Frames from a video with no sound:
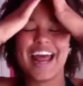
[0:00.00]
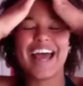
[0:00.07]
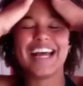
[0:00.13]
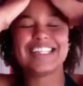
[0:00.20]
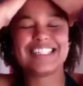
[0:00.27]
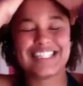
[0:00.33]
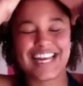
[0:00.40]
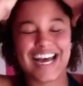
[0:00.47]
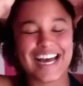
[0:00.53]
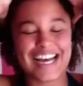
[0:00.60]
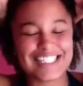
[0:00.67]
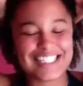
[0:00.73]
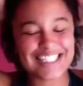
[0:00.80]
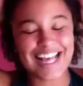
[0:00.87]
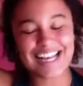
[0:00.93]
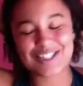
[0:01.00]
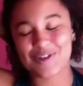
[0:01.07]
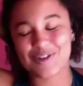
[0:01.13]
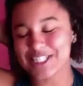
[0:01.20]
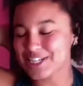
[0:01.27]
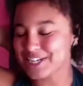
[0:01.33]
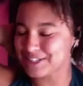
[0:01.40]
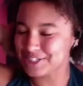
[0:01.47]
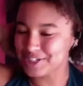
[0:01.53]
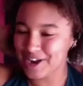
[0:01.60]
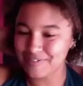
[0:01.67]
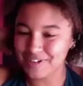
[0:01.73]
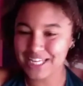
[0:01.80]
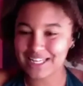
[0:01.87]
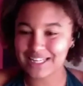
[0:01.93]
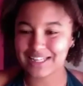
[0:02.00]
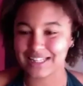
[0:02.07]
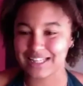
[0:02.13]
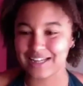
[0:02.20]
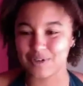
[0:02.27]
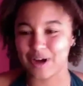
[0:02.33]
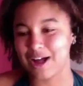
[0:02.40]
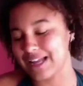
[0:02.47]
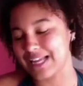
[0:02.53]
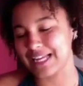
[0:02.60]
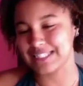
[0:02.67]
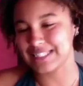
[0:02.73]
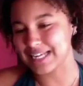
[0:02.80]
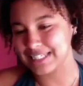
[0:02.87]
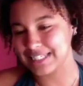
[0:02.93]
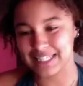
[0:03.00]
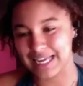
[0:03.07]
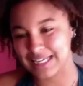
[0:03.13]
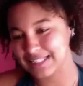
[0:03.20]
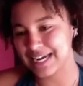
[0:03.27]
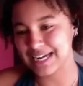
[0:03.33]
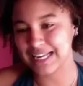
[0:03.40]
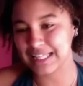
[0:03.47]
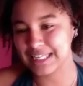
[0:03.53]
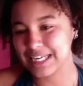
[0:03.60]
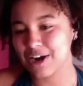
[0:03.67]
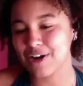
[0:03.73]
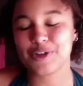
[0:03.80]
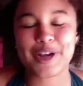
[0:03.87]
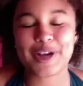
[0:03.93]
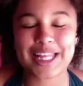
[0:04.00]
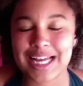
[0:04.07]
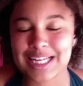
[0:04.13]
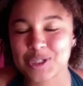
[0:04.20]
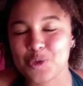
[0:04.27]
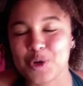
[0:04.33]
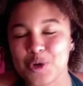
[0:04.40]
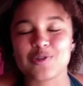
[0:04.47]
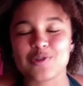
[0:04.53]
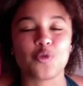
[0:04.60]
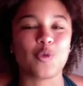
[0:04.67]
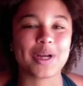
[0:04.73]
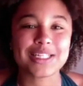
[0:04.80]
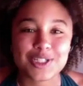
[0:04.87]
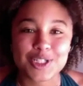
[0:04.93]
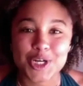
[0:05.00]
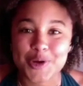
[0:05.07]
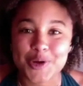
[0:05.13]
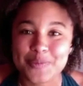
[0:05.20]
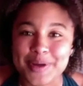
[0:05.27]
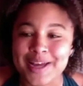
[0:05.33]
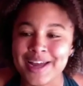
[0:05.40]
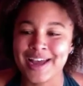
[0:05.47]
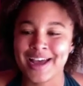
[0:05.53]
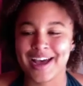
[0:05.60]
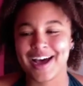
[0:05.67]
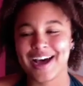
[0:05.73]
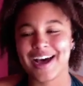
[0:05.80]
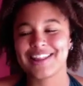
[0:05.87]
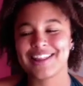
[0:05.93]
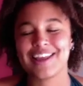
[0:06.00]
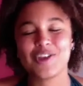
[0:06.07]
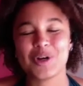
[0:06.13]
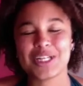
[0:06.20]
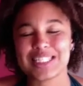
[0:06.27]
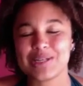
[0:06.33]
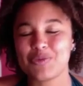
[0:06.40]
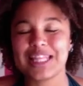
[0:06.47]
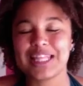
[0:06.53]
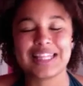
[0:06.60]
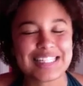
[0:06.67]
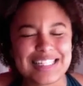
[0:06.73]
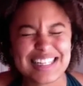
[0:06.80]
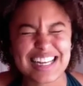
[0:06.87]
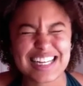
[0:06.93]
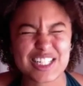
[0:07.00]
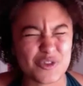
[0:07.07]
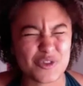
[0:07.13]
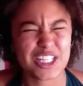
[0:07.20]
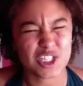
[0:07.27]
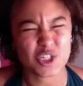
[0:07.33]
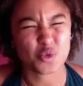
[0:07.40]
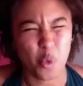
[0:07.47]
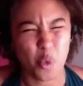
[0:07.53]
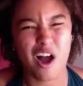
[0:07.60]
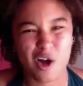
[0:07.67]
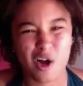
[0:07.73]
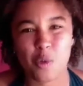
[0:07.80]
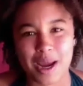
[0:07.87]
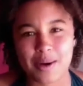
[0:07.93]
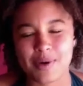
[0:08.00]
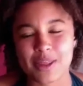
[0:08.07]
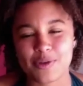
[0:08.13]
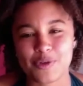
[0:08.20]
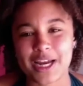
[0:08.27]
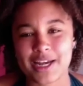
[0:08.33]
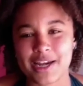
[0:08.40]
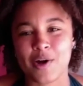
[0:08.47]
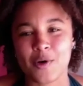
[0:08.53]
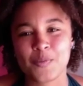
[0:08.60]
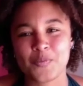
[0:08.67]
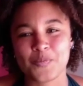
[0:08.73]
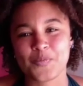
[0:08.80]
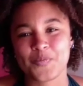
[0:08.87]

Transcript: And just last question here. Do you have any, well, I guess second to last technically, are there any last words of wisdom that you want someone listening to really just walk away with right now?